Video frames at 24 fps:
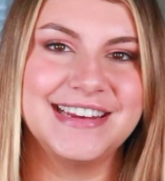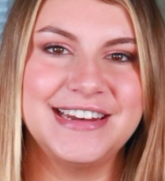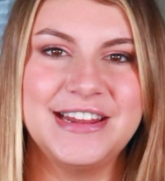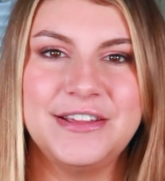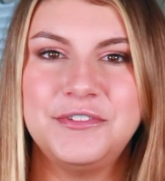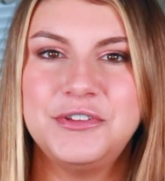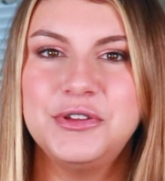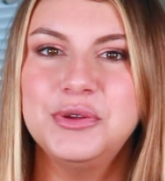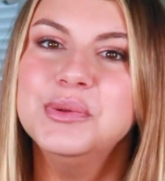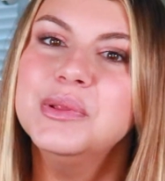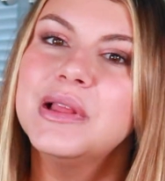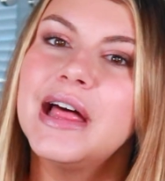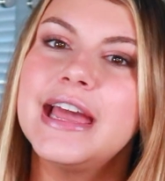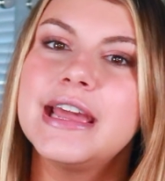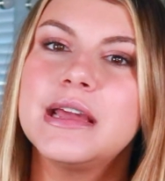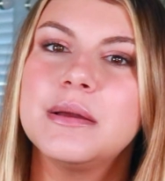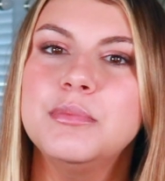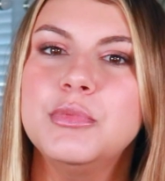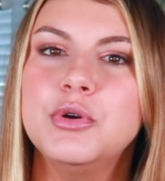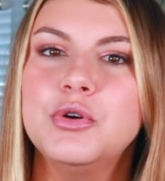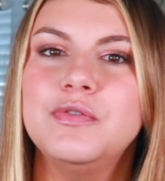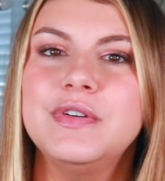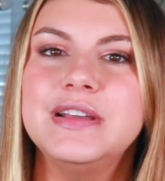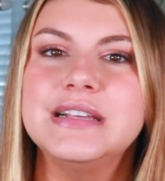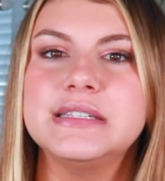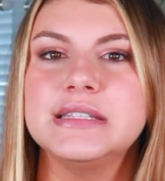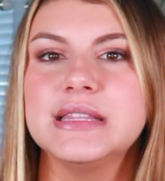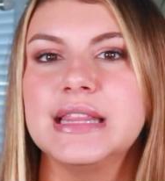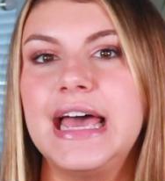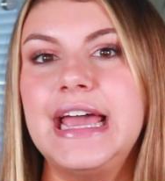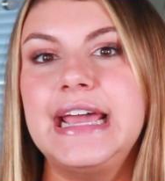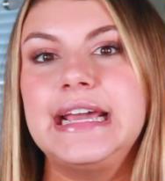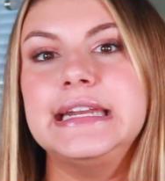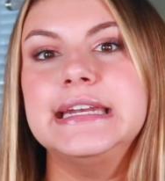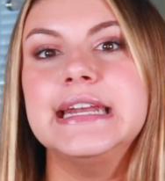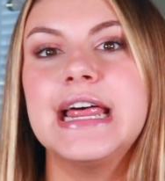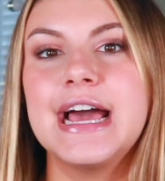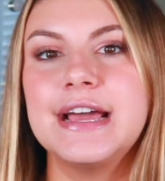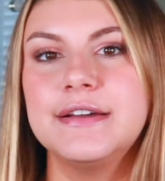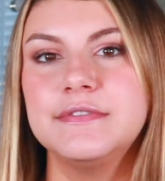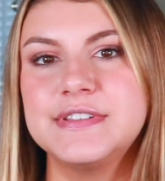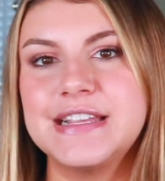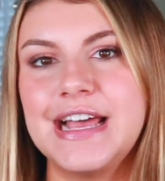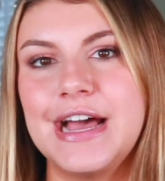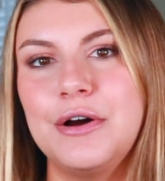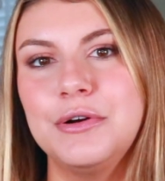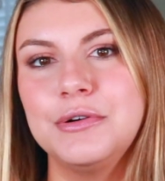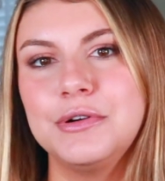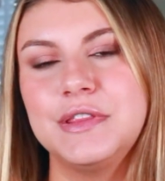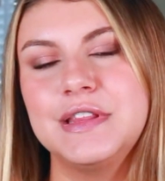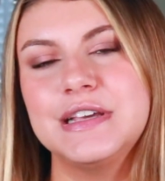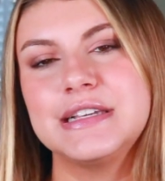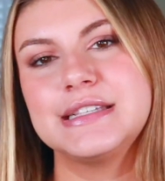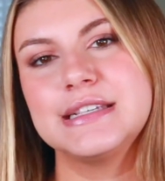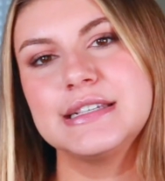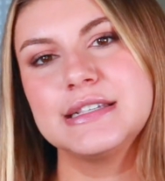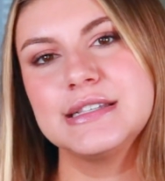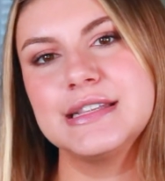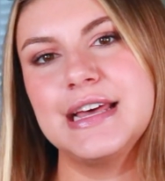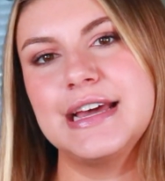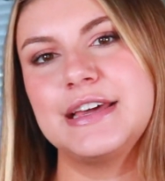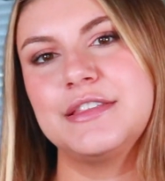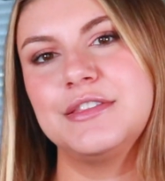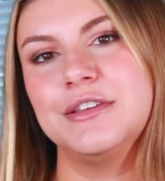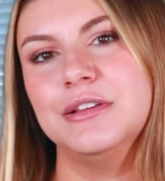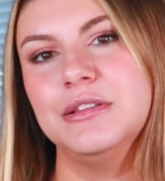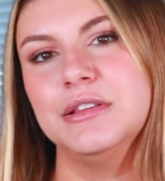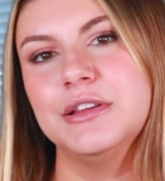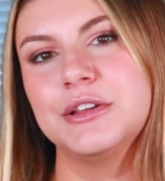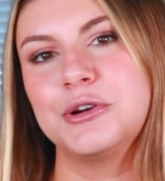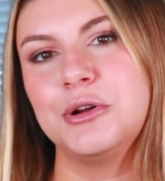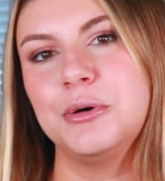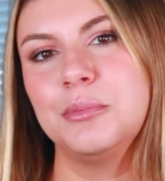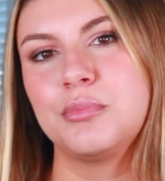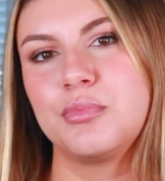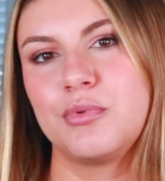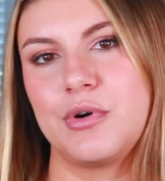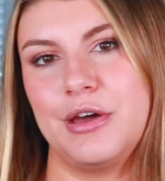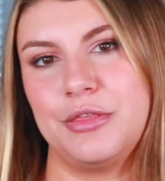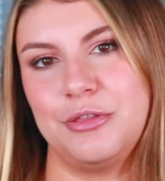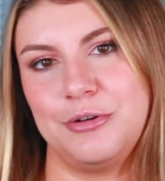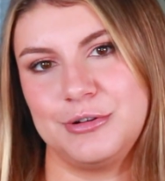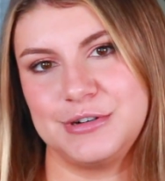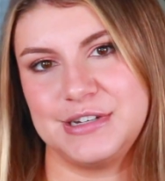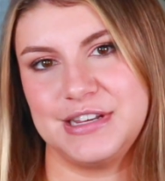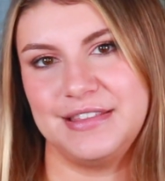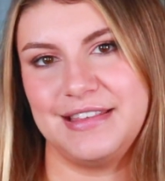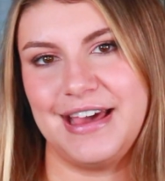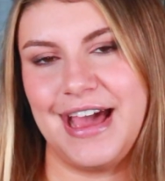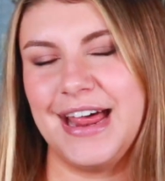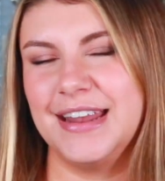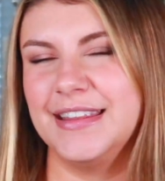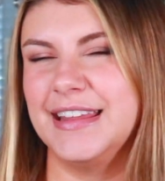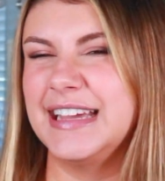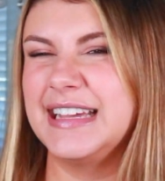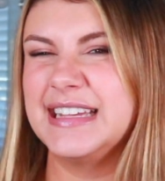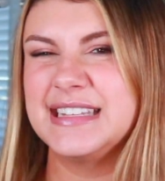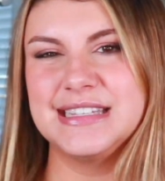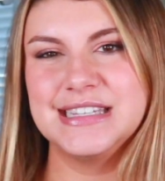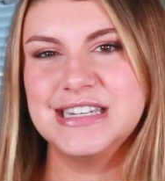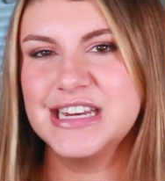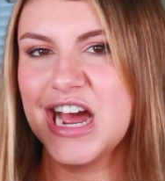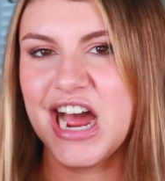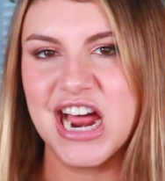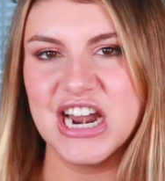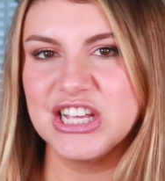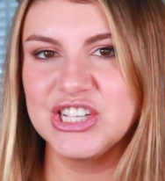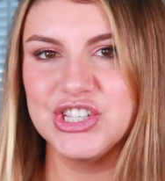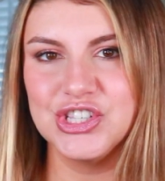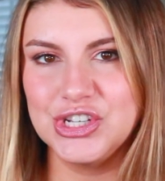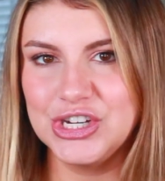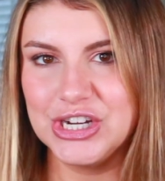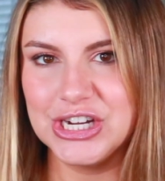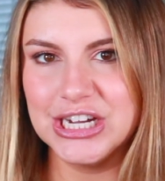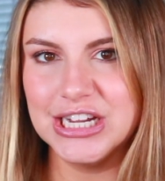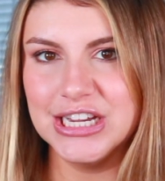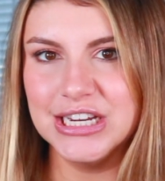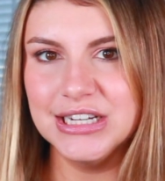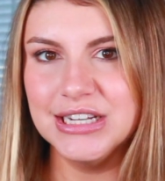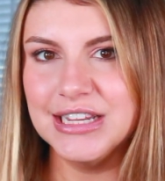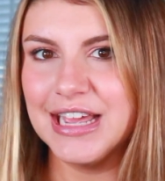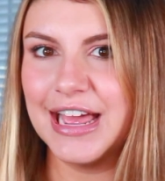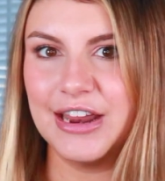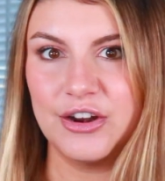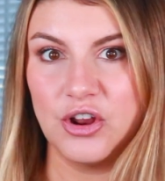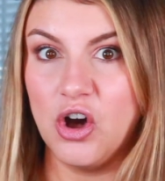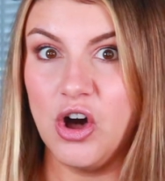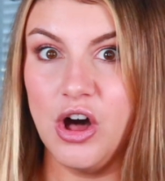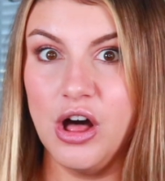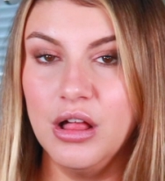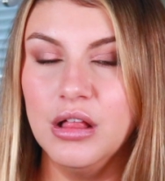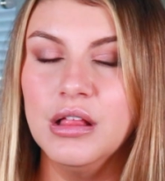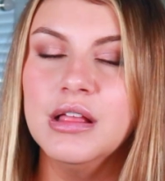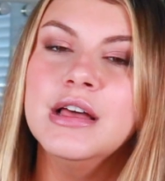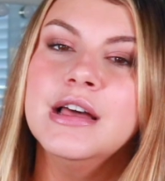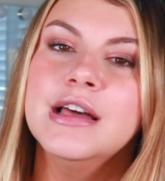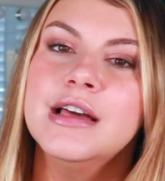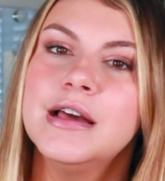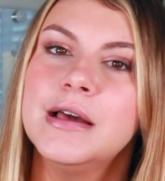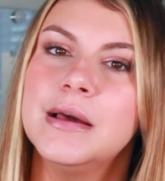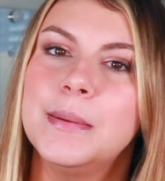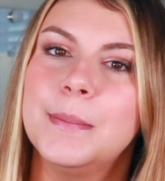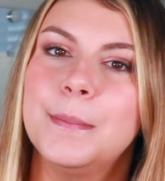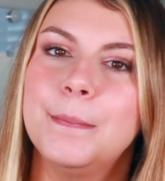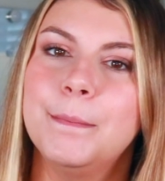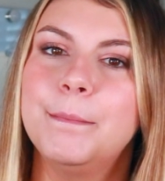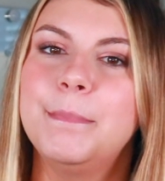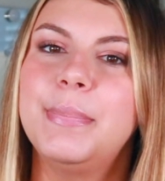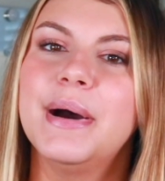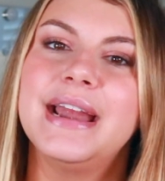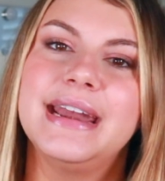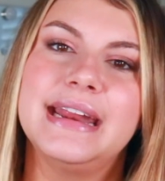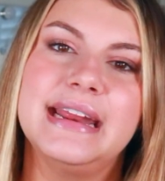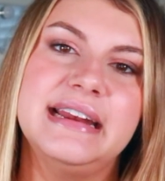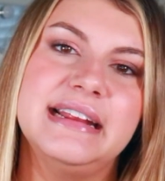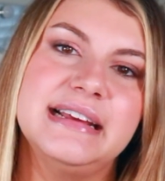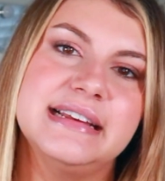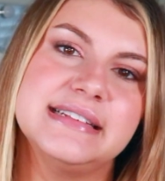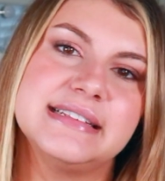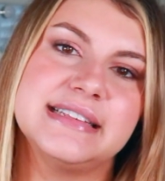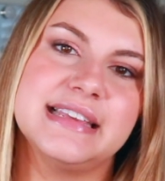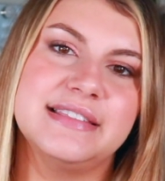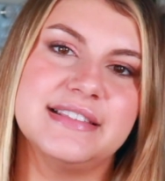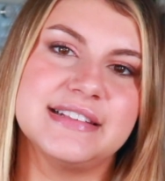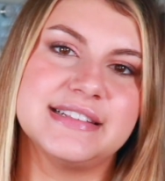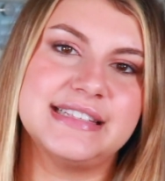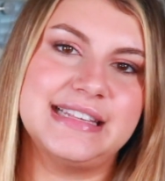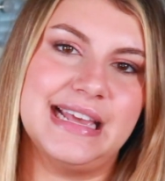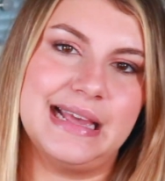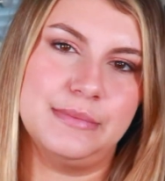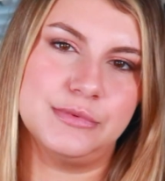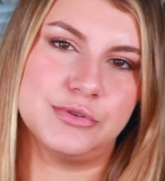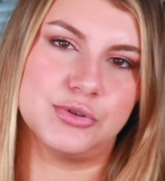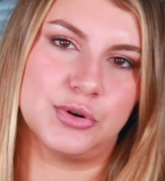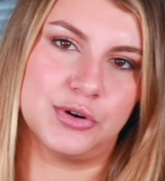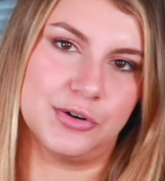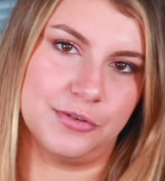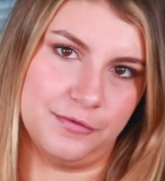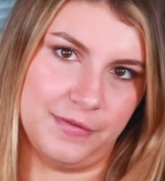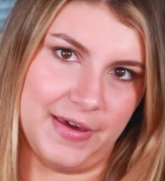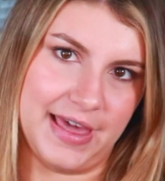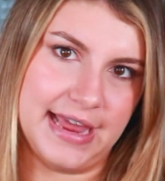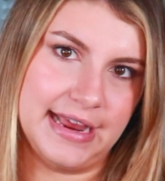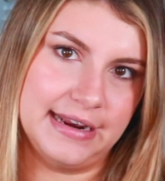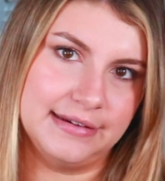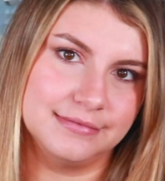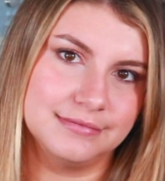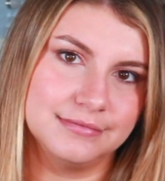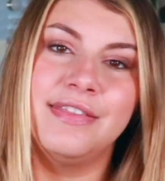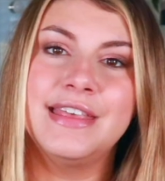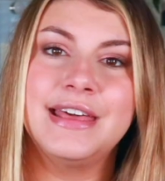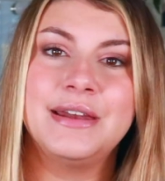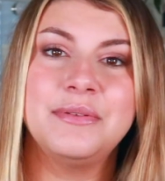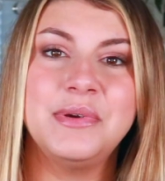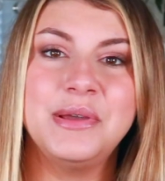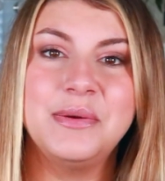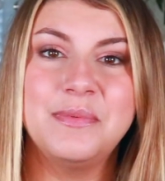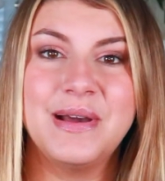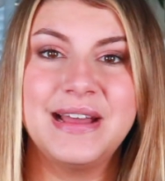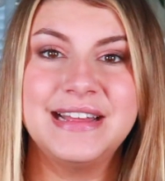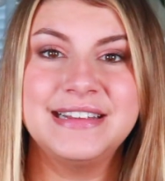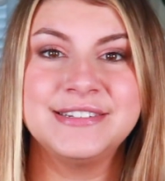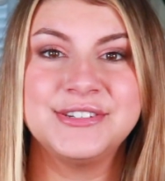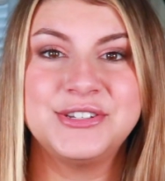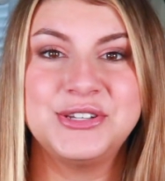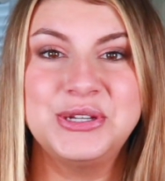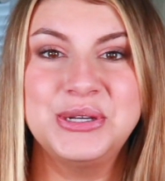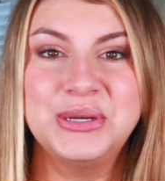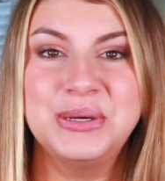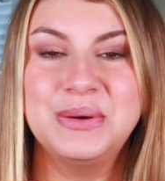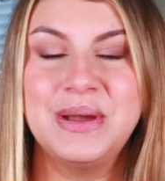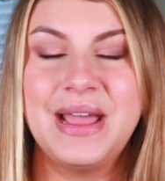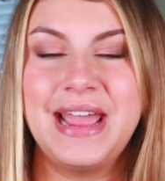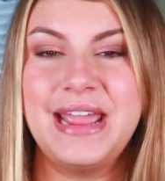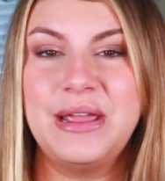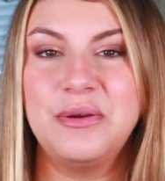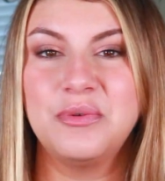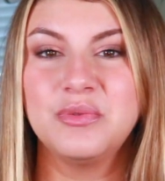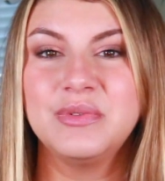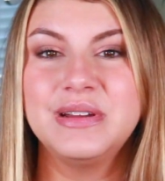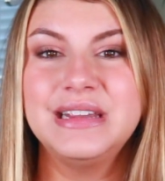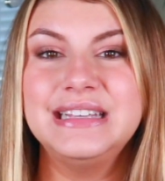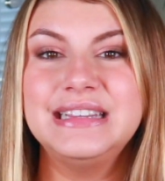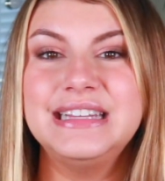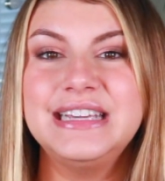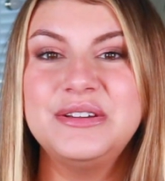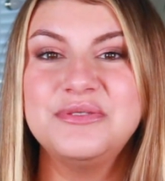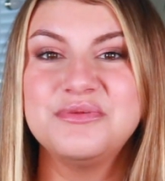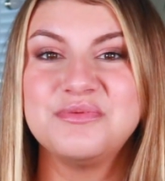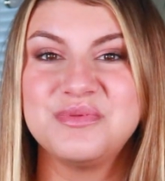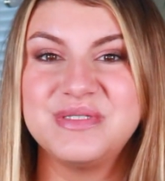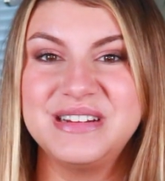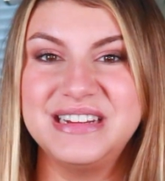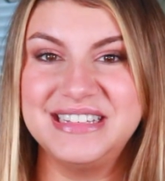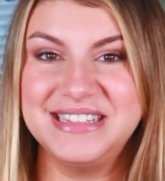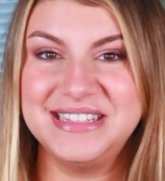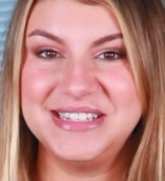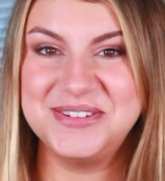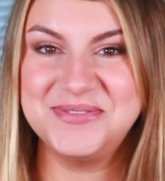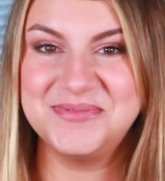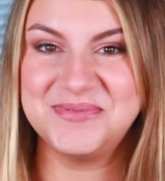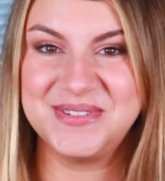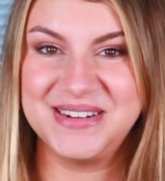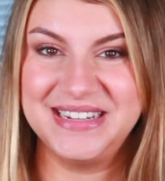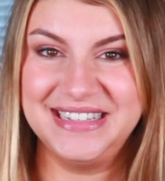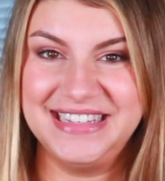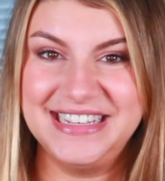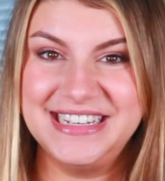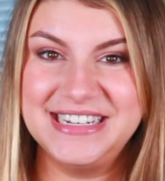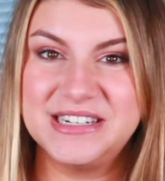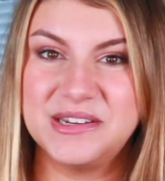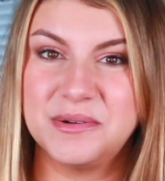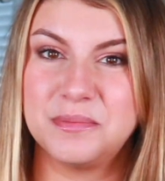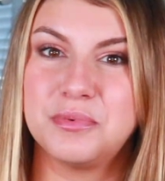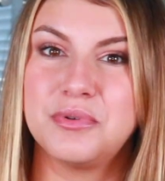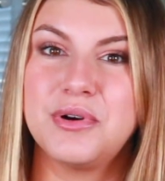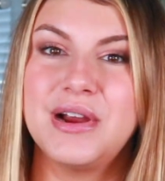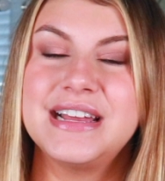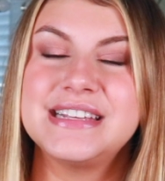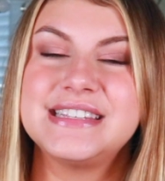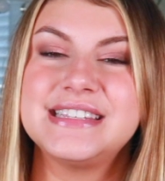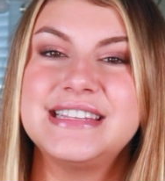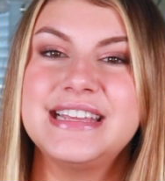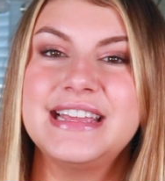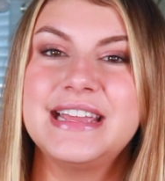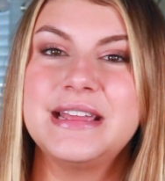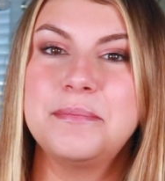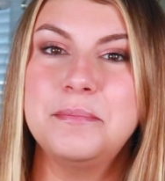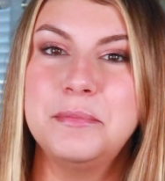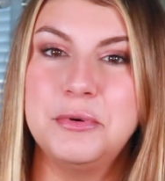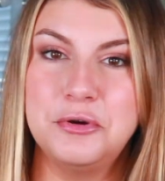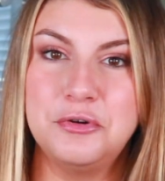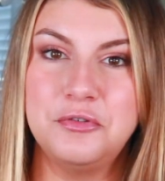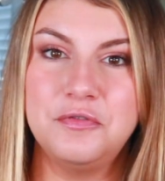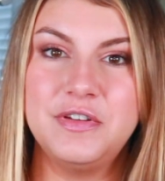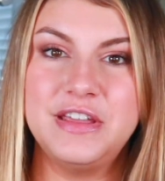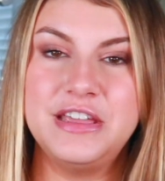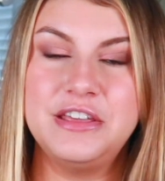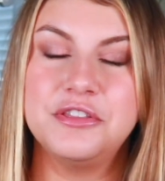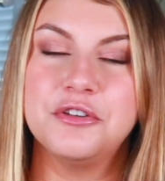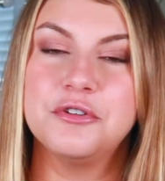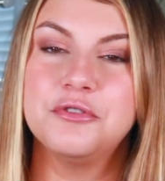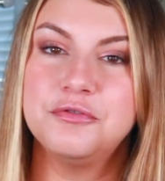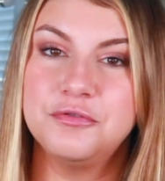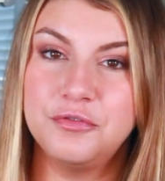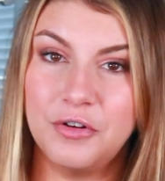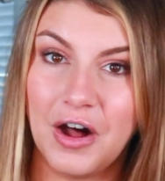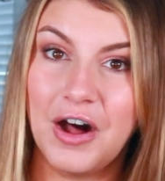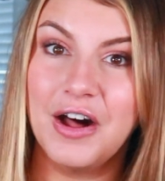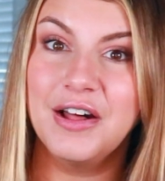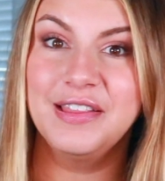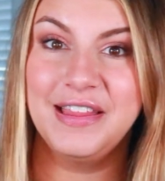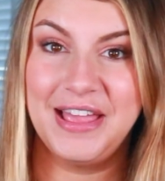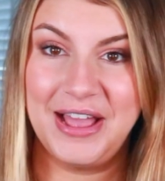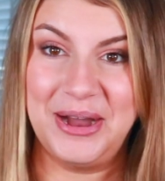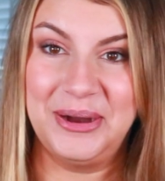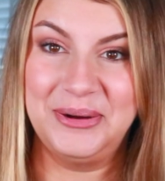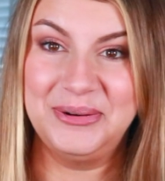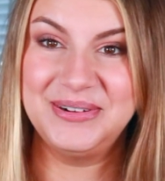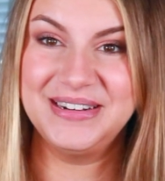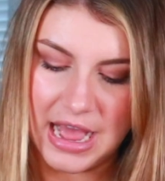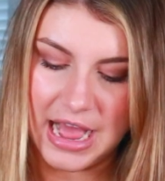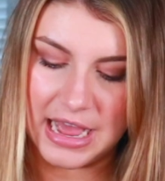And if you like movies like Knives Out, this is like the little brother to that. Like it's not as good at all, but it is in the same sort of vein. And then we went to a really, really, really depressing movie, The Fallout.